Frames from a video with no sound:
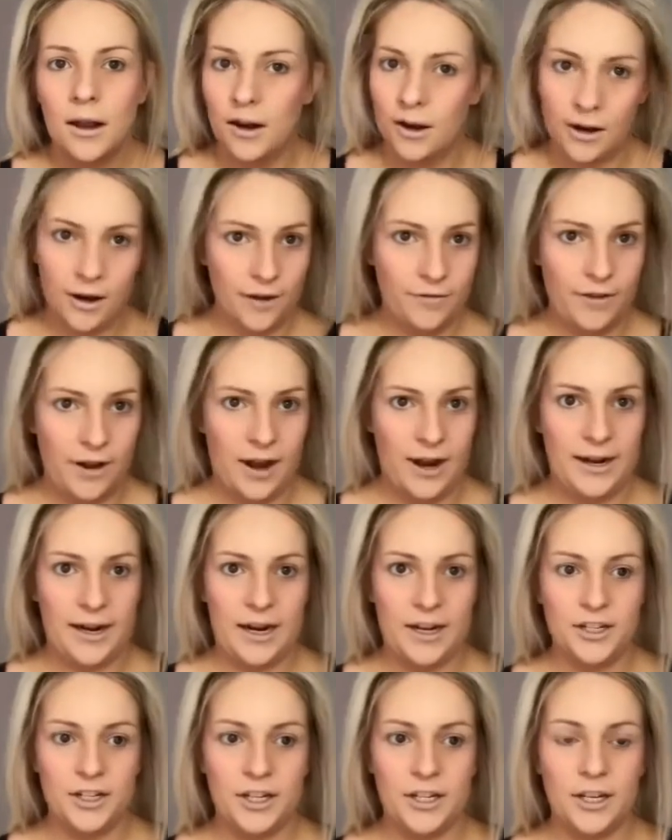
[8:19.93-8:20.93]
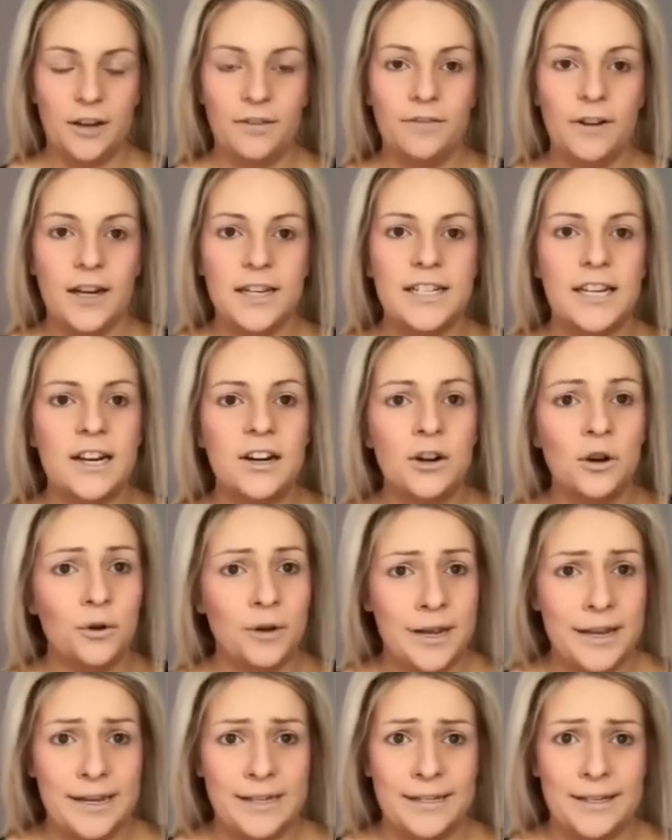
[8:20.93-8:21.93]
Love eyelashes. I find it a lot
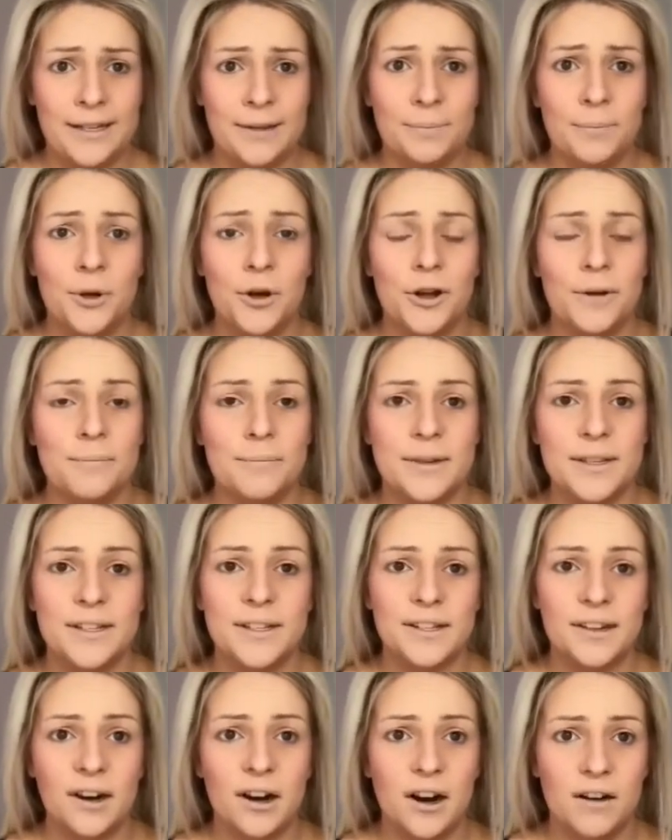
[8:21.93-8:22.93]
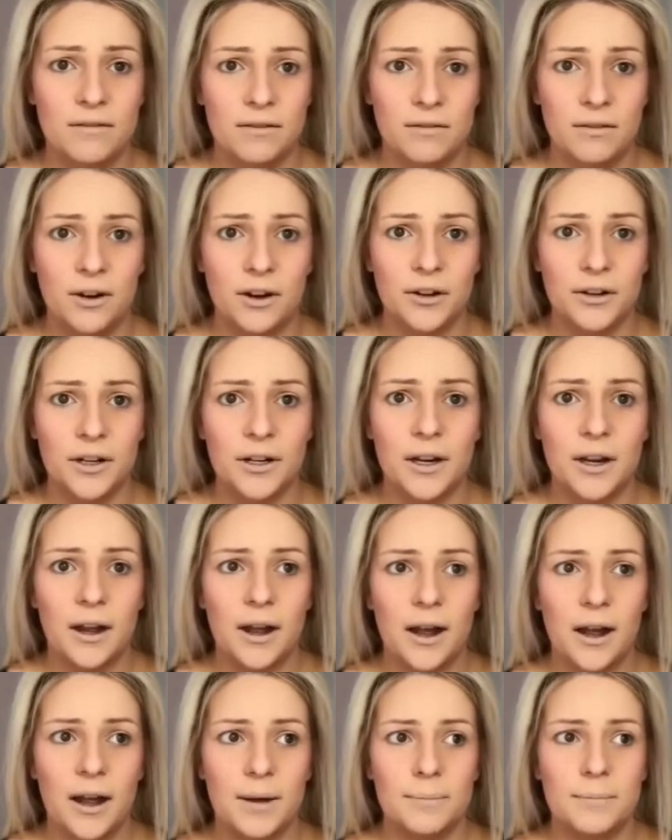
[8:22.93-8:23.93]
easier than putting mascara on.
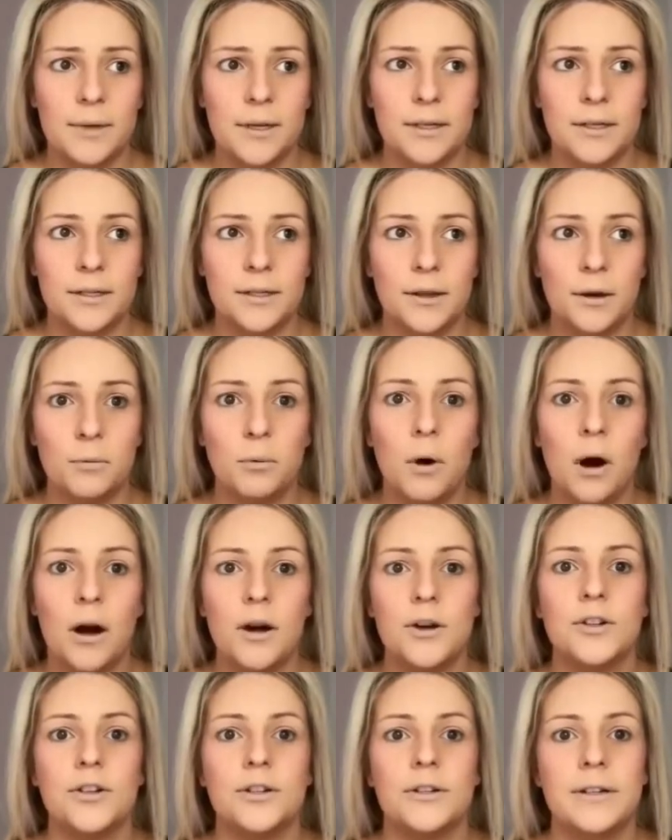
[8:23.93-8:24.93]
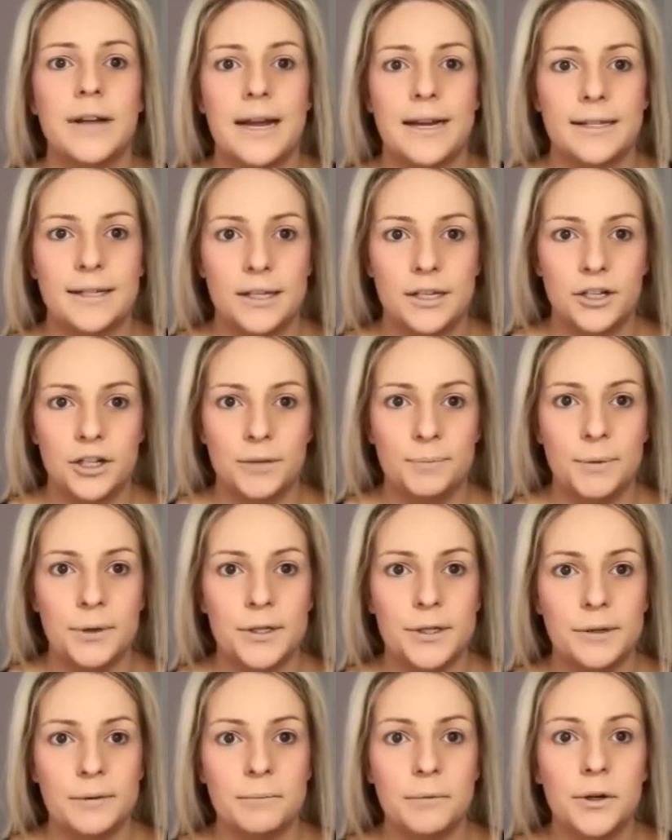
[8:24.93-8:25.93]
So what I'll do next is just
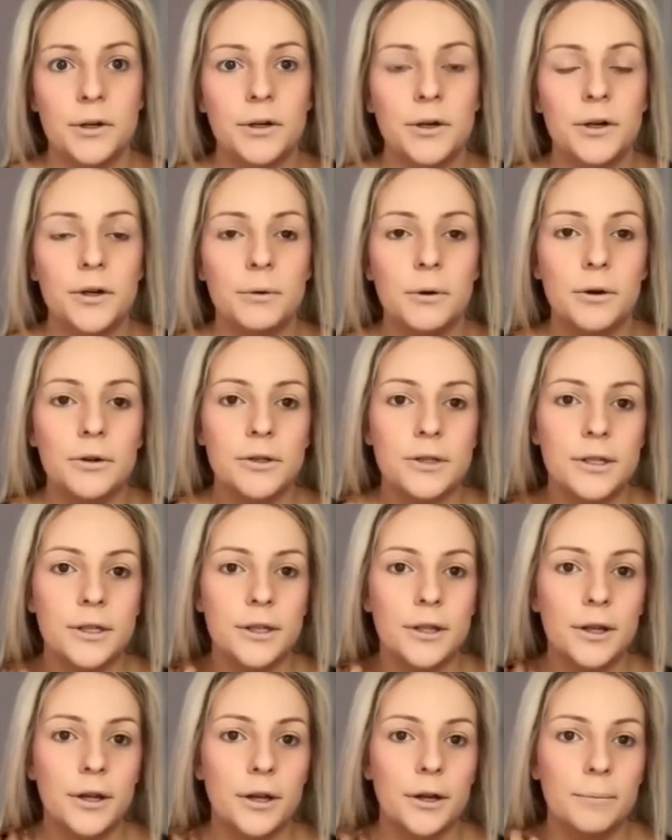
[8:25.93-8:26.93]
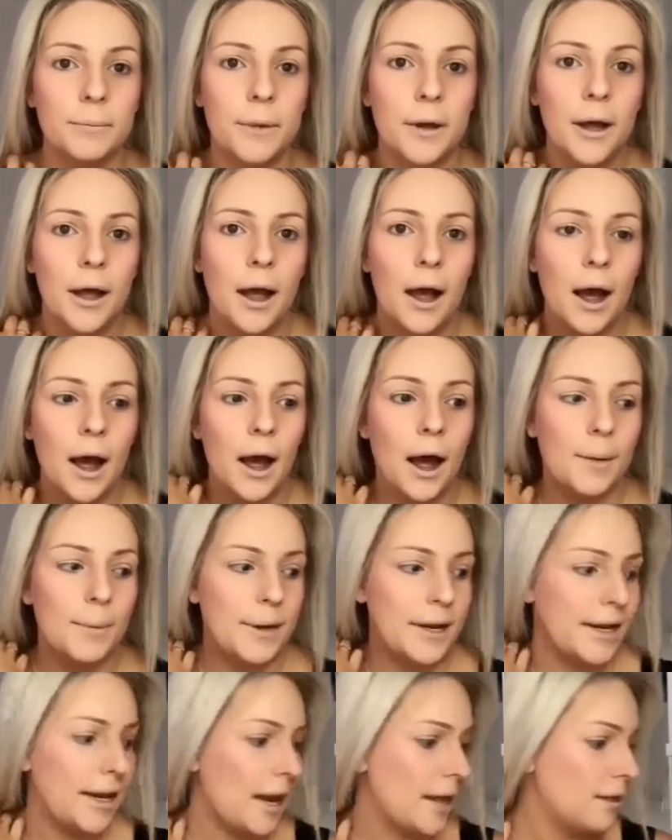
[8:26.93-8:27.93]
put some glue onto them
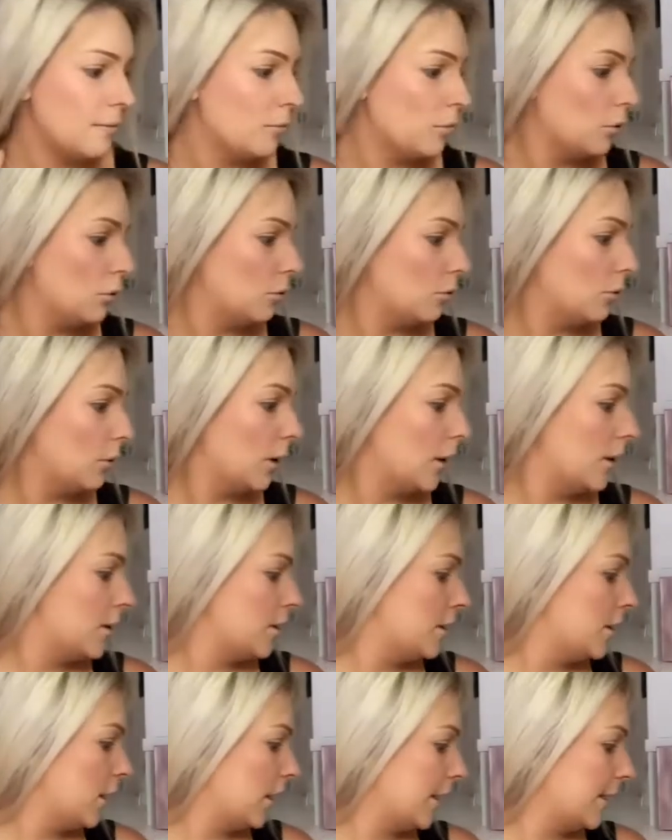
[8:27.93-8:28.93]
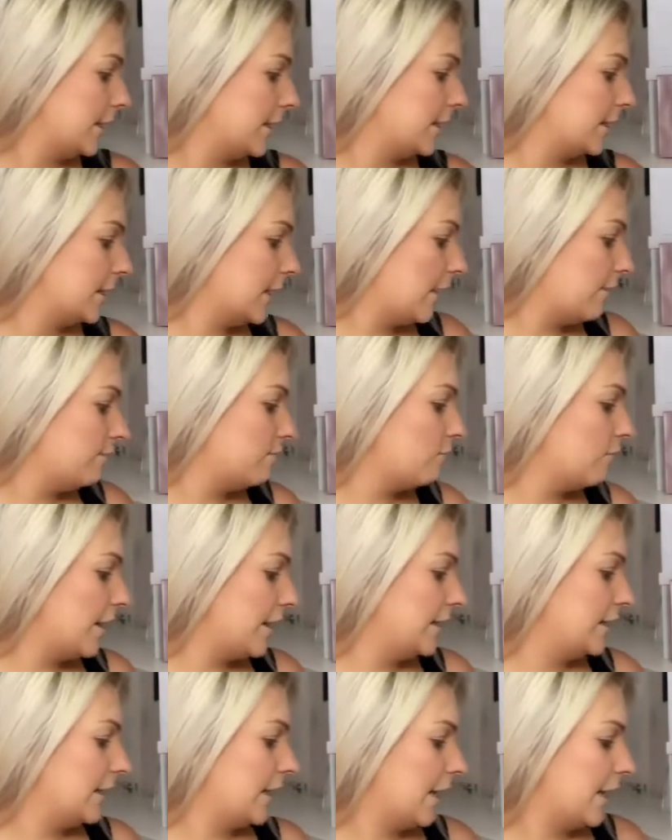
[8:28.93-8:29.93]
and get them all nice and
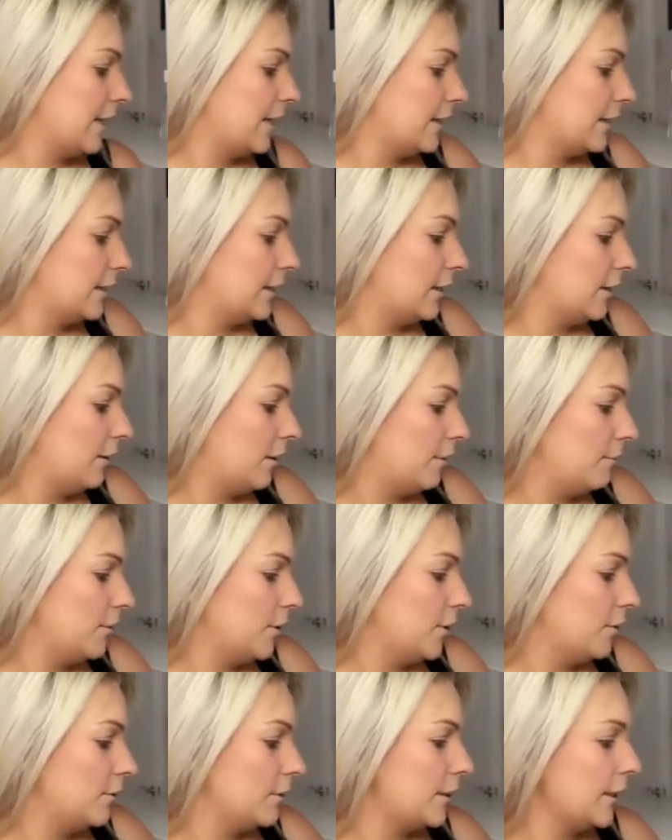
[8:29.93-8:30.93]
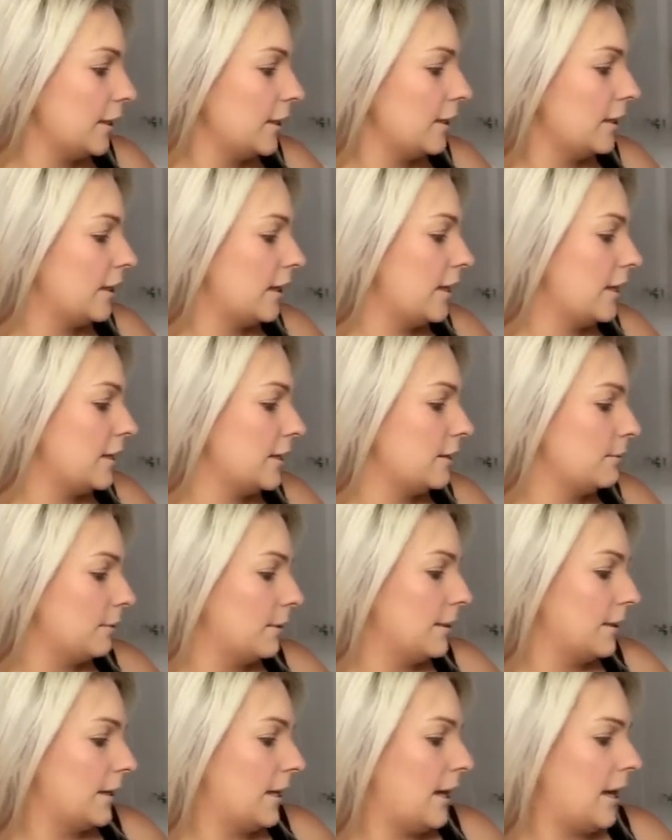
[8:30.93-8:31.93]
ready. So I'm using these
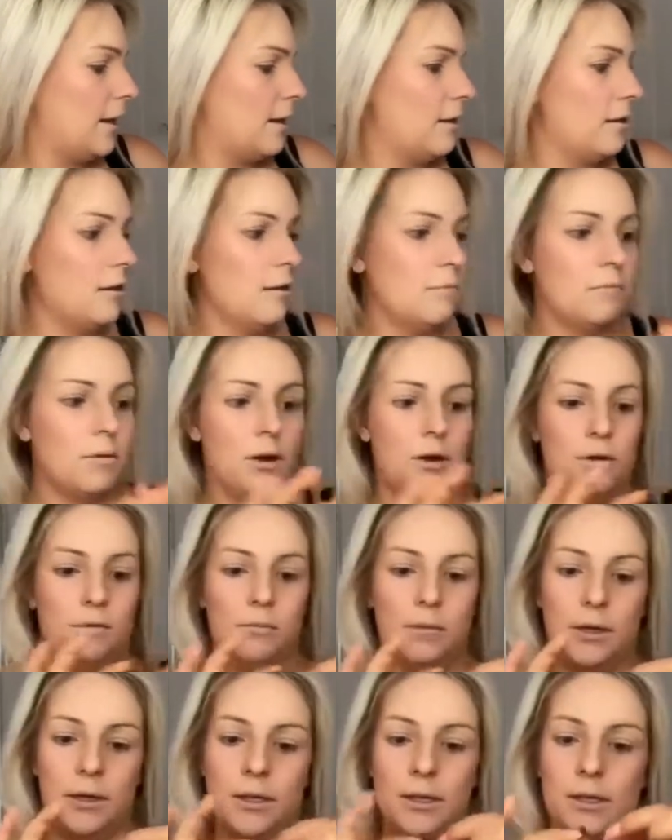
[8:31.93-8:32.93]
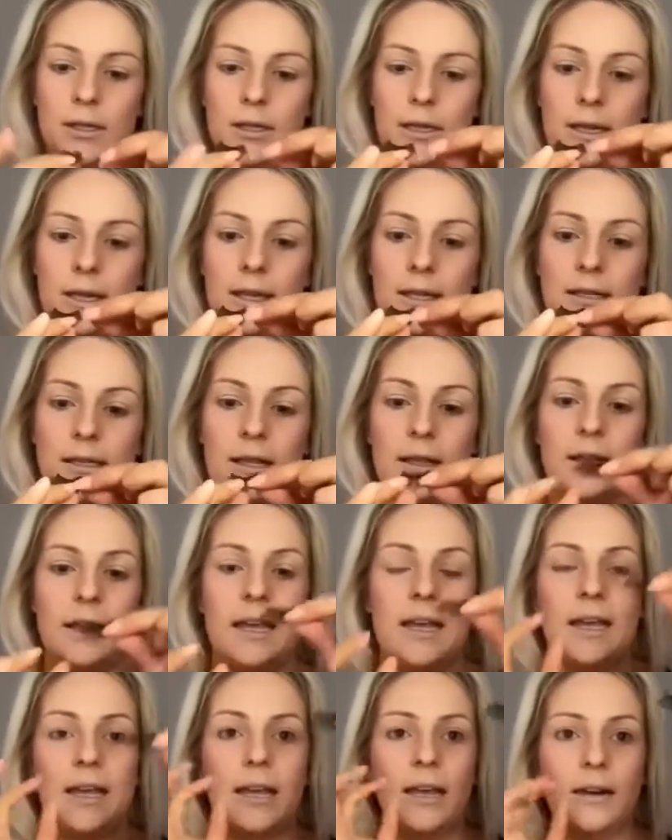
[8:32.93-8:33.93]
ones at the moment. These are
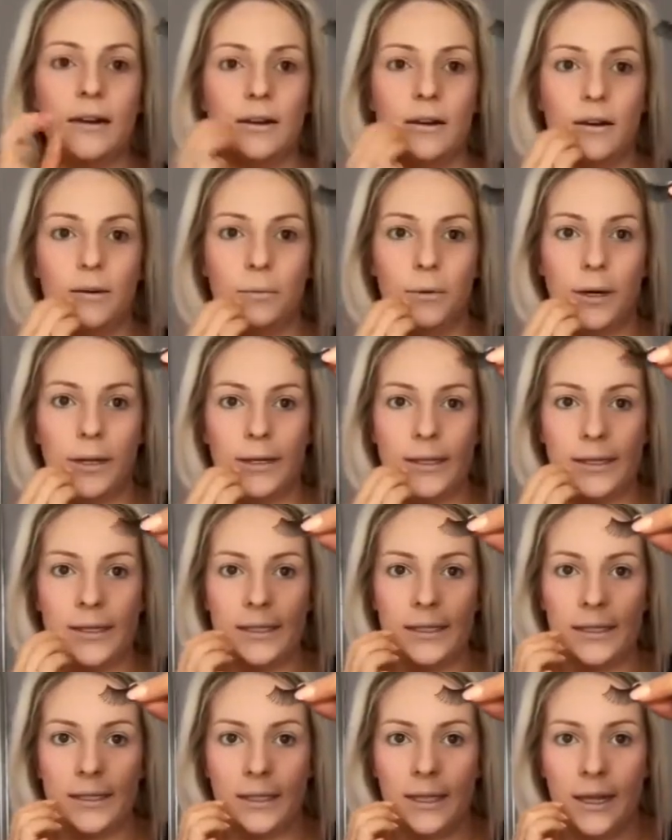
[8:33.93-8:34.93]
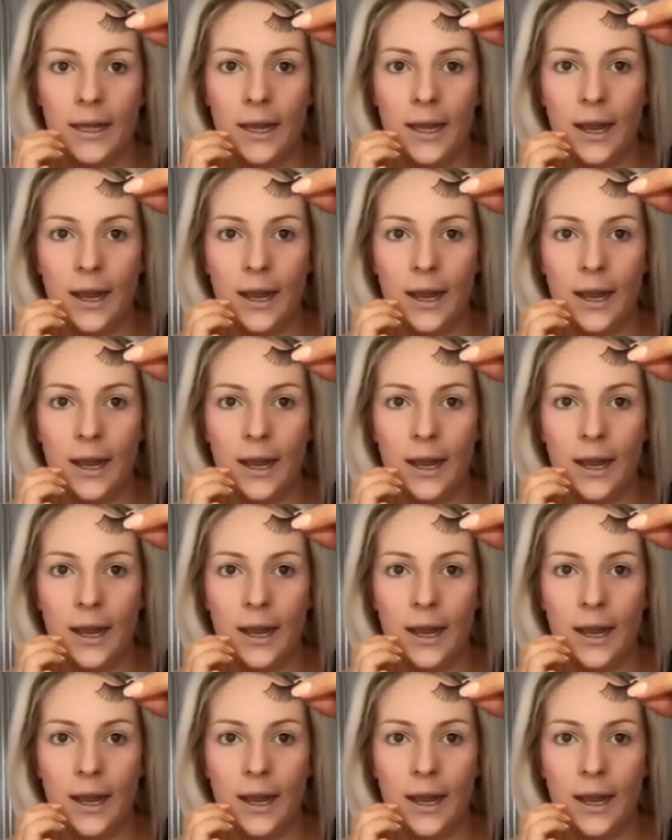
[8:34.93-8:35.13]
the Olay ones.